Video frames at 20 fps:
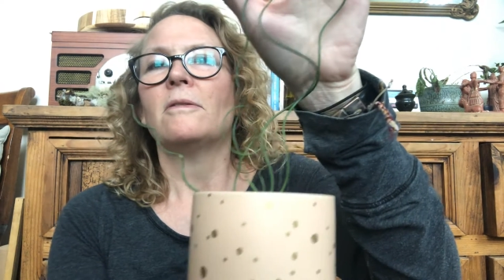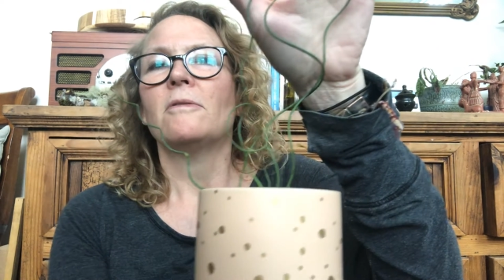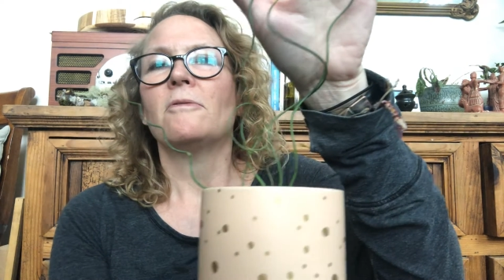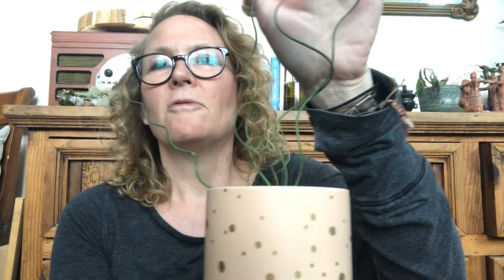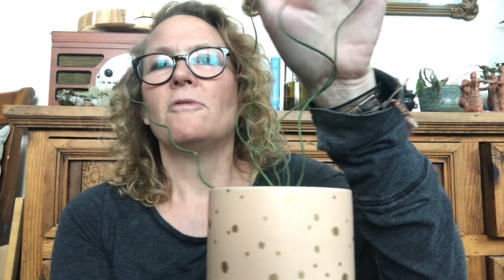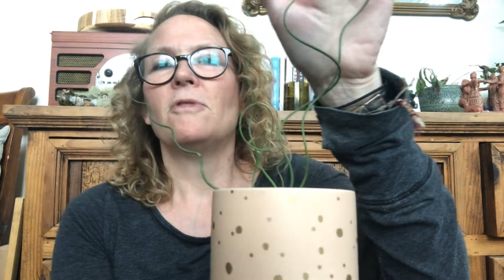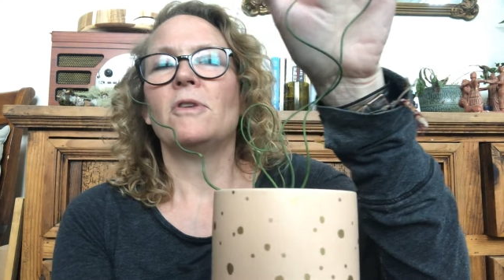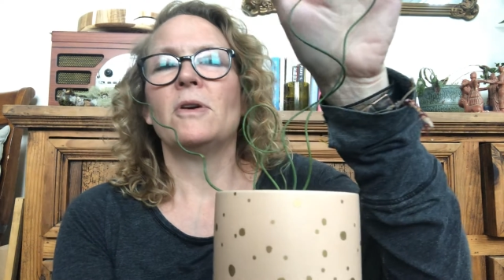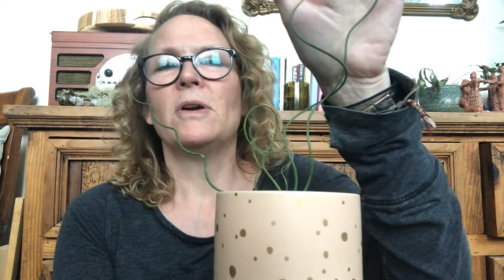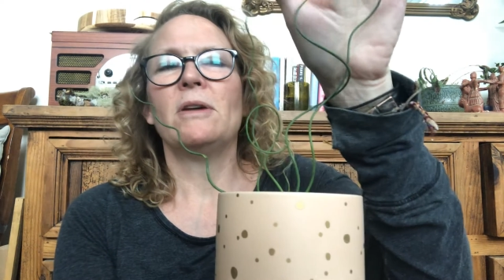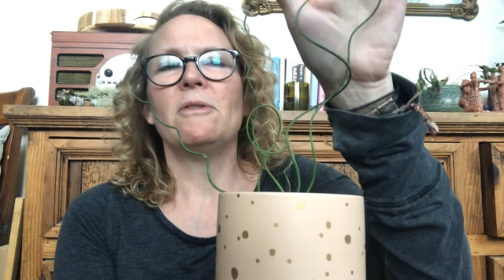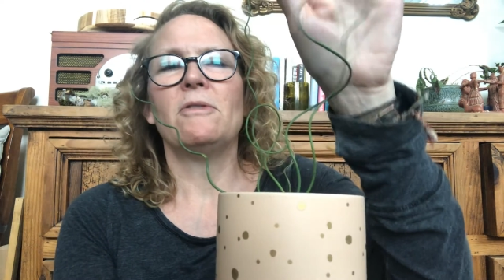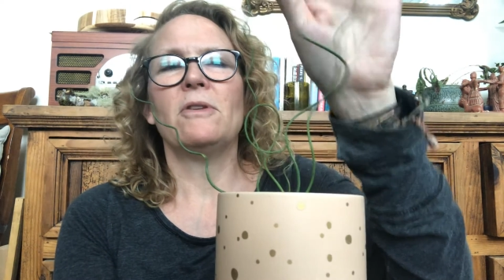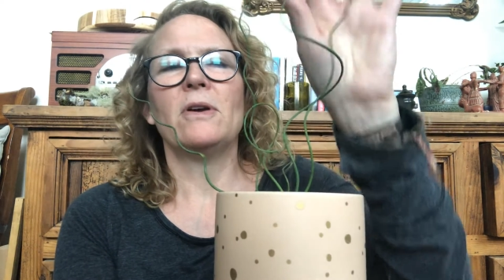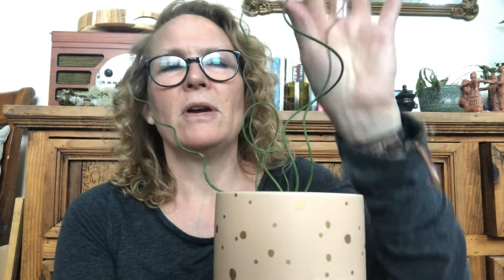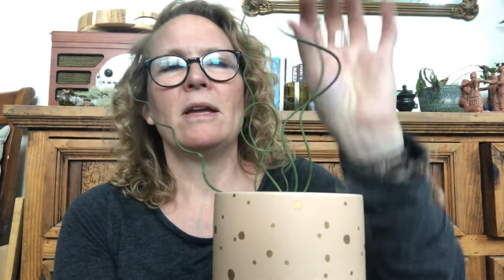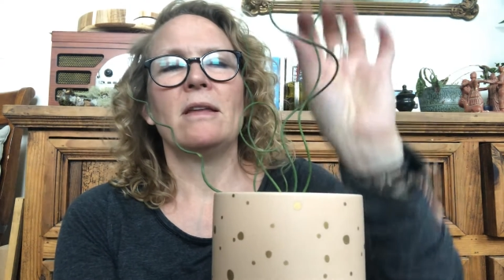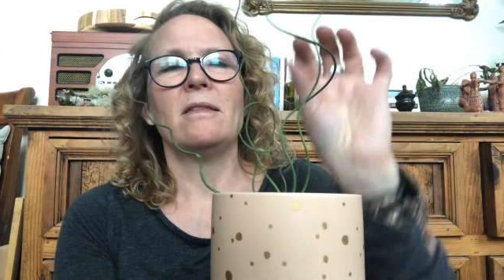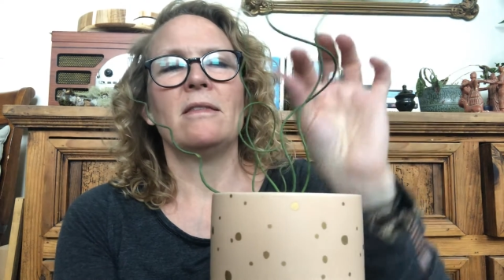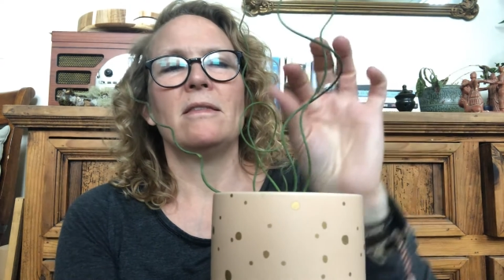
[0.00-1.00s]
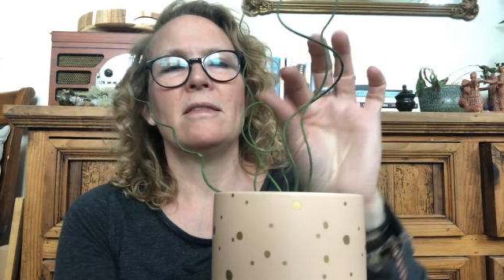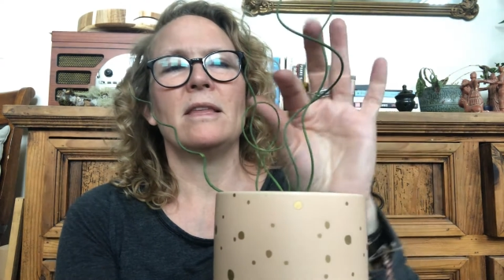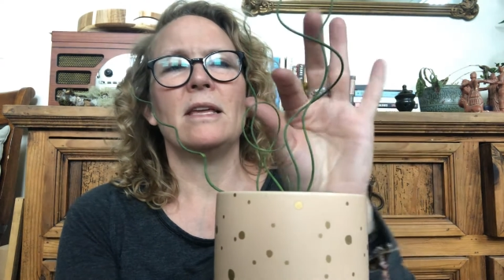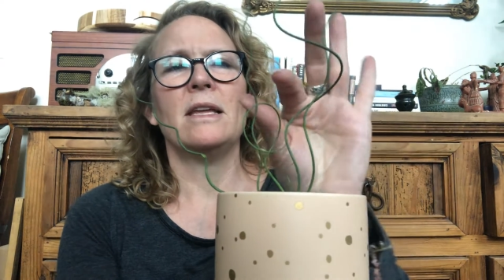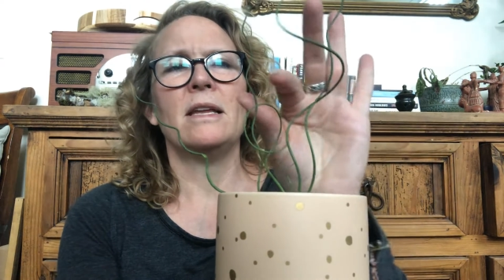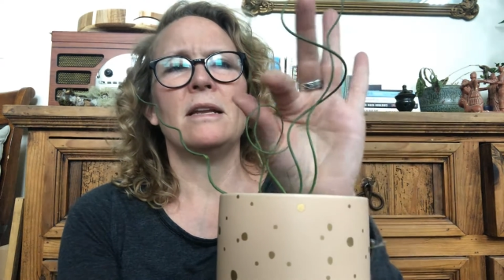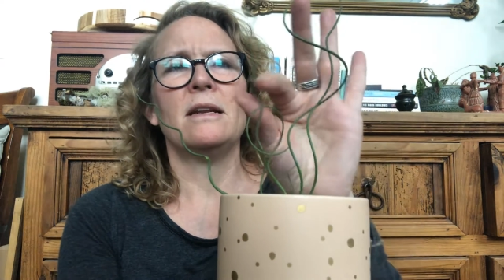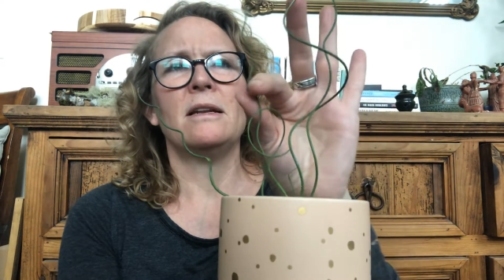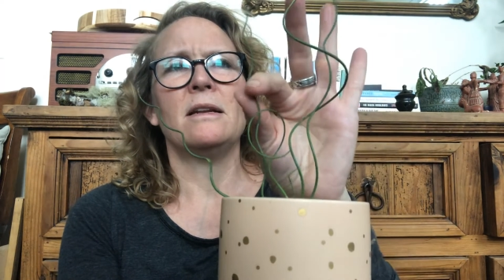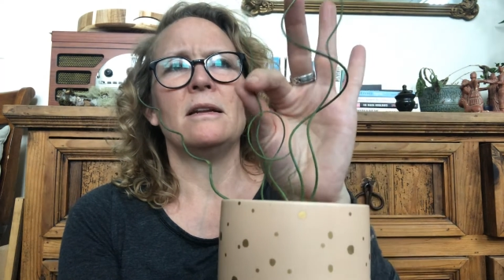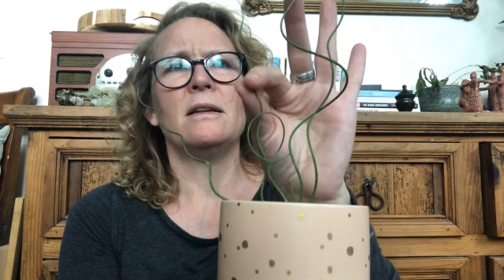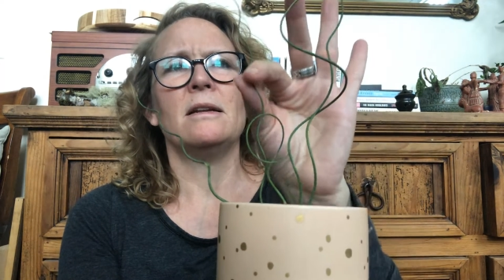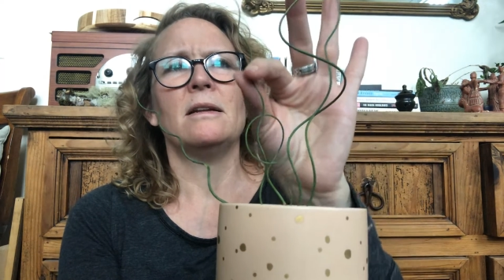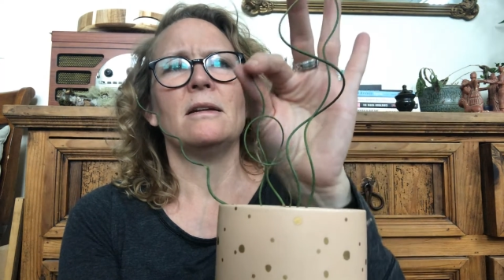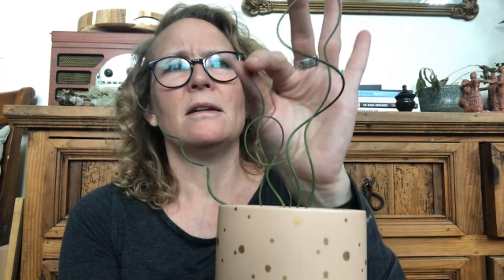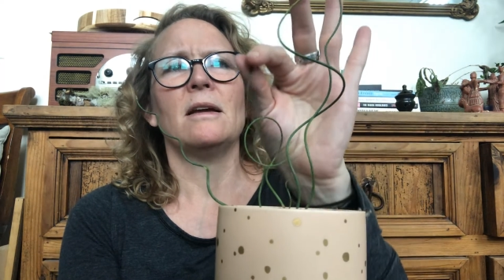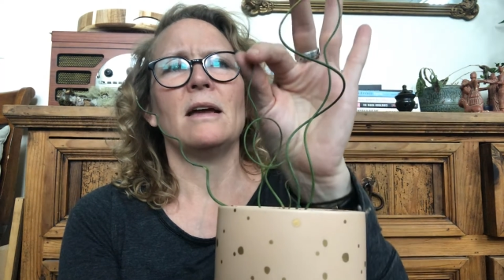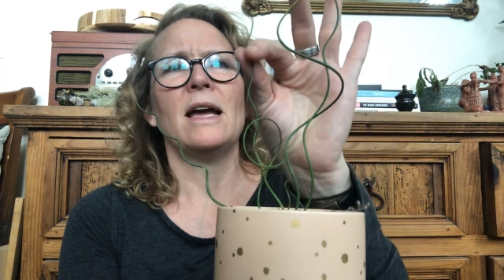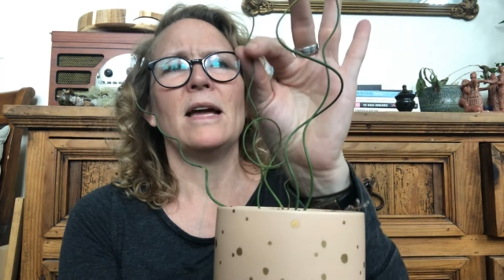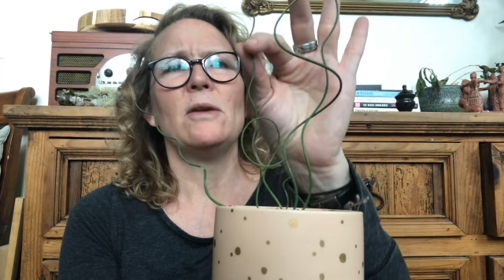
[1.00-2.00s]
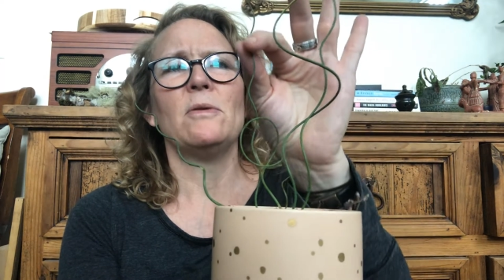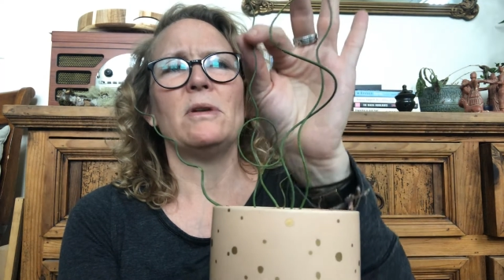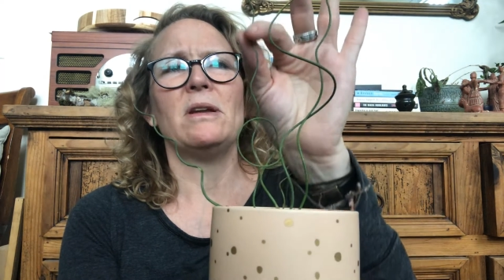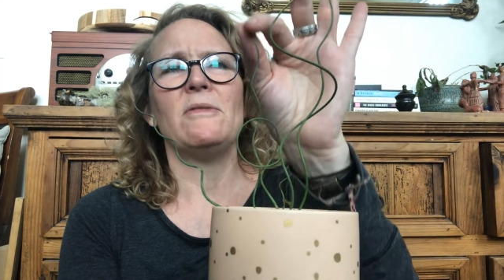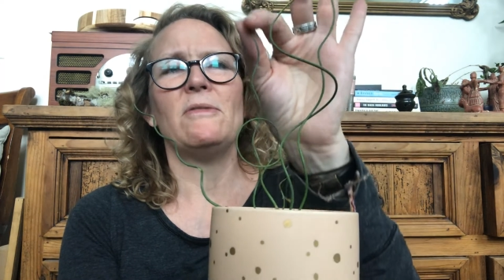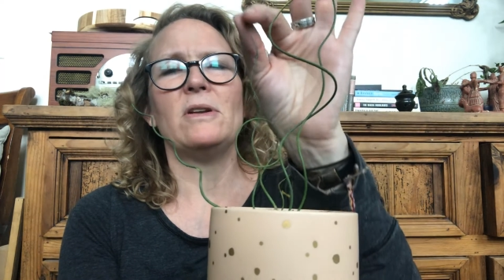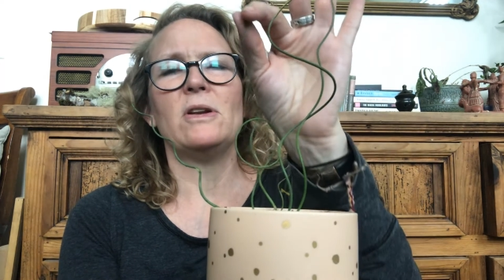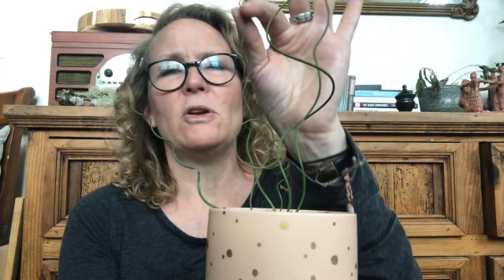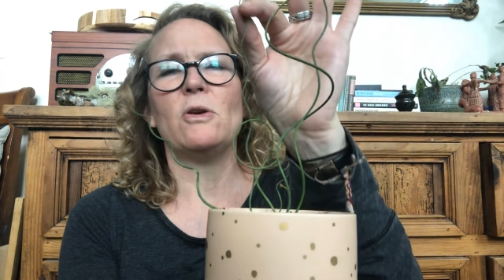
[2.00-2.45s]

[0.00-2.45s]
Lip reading: very thin, I don't even